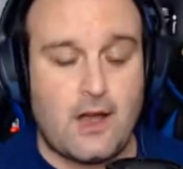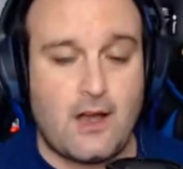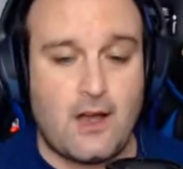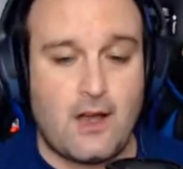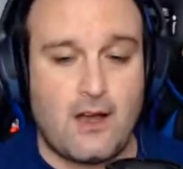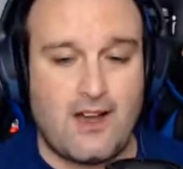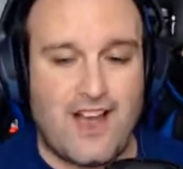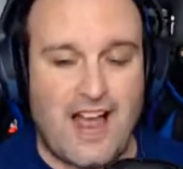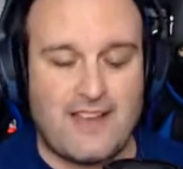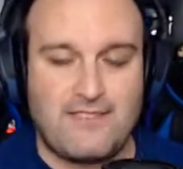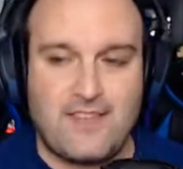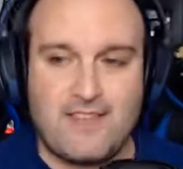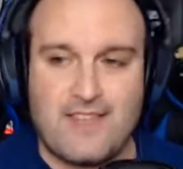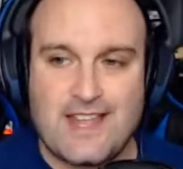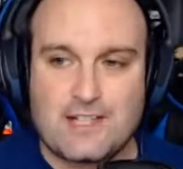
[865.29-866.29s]
I
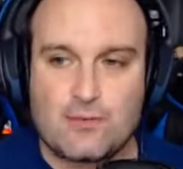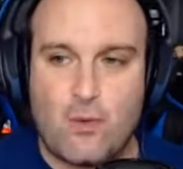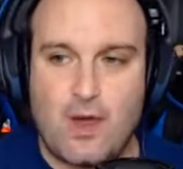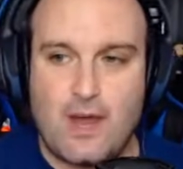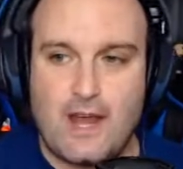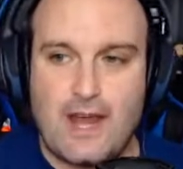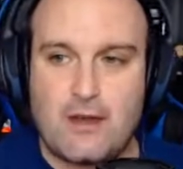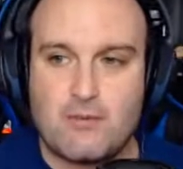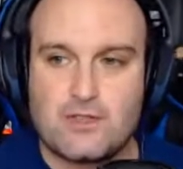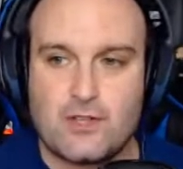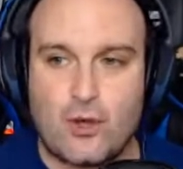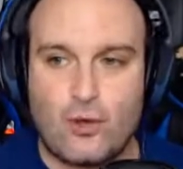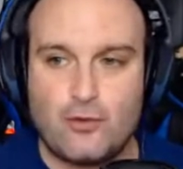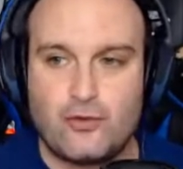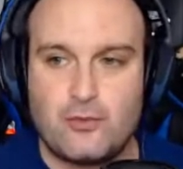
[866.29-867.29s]
think that's why I was
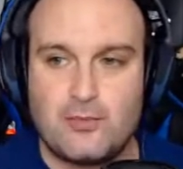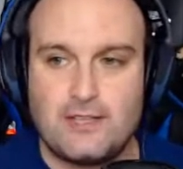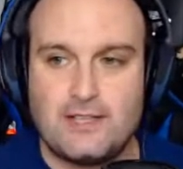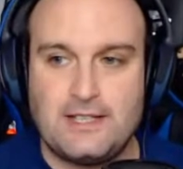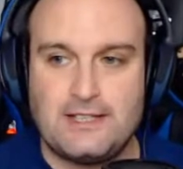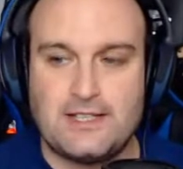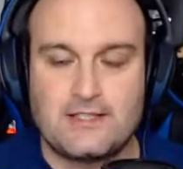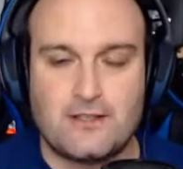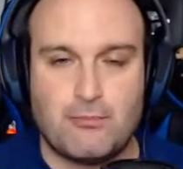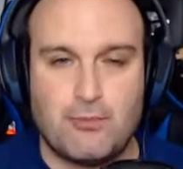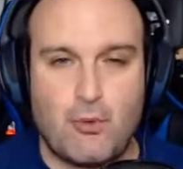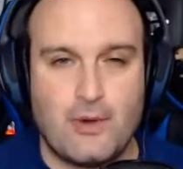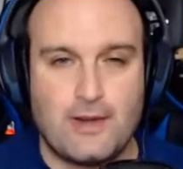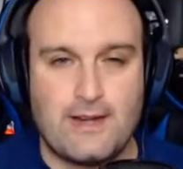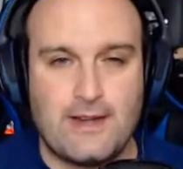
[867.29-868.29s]
ultimately
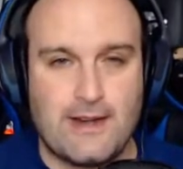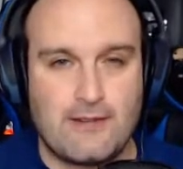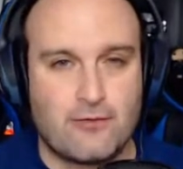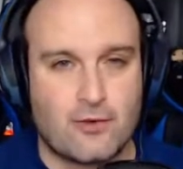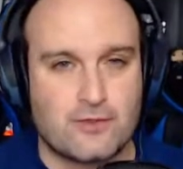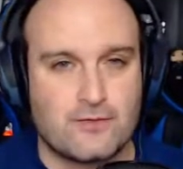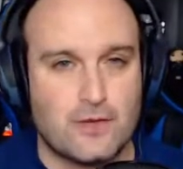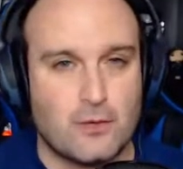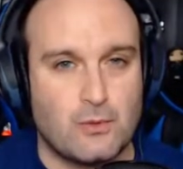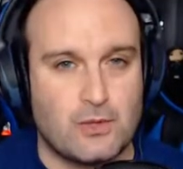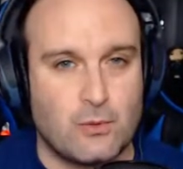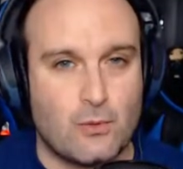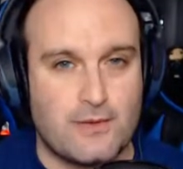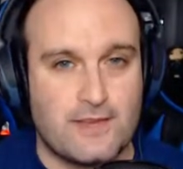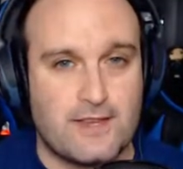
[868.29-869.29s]
disappointed at first
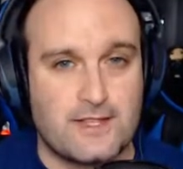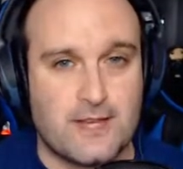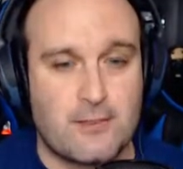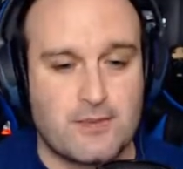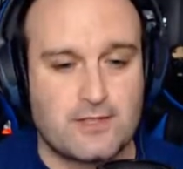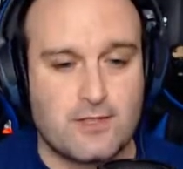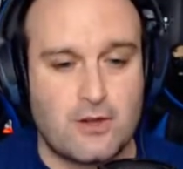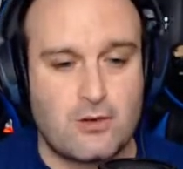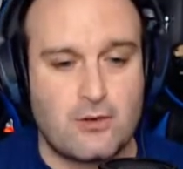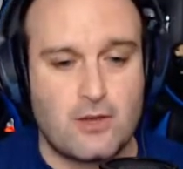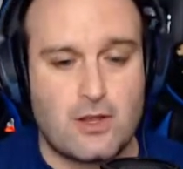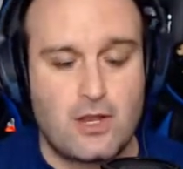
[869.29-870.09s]
viewing with this episode,